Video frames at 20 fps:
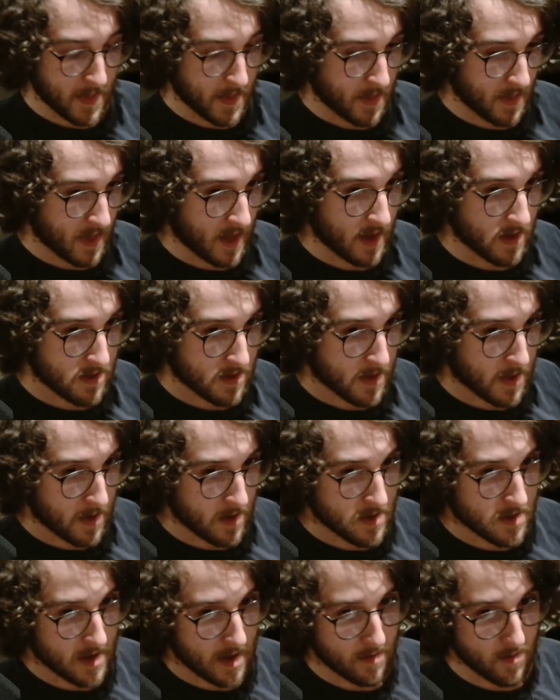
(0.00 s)
last
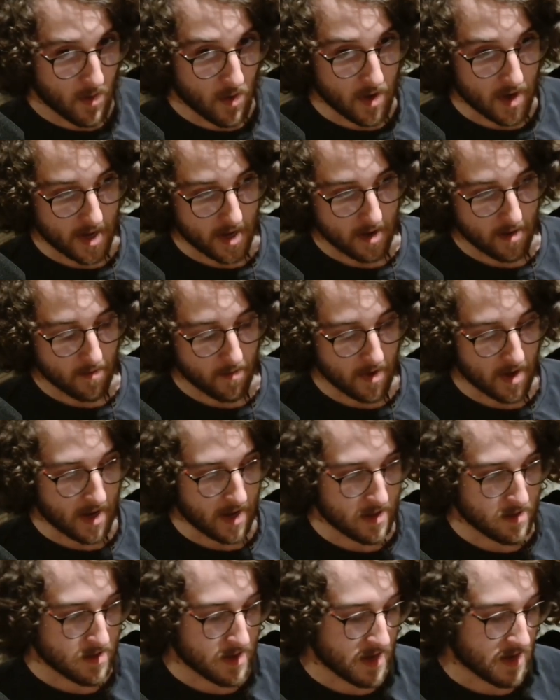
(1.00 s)
Thursday morning when I
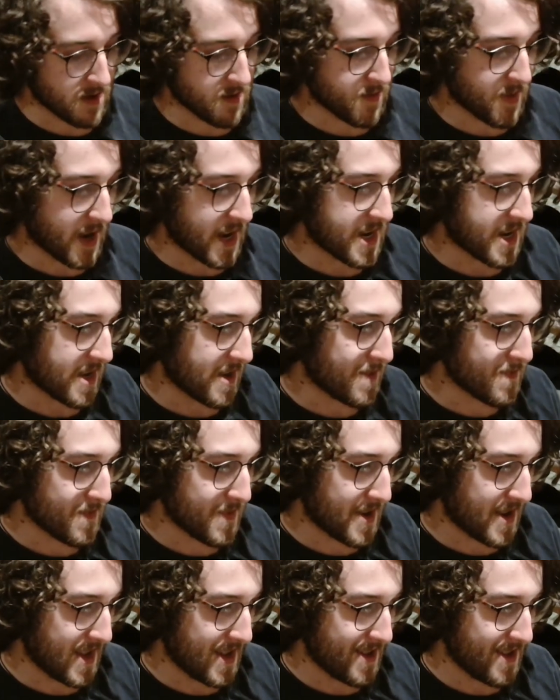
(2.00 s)
said goodbye to
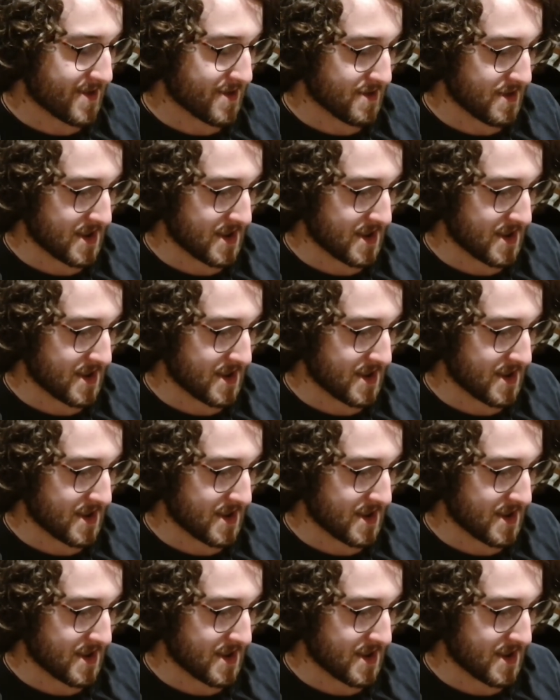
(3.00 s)
him. And he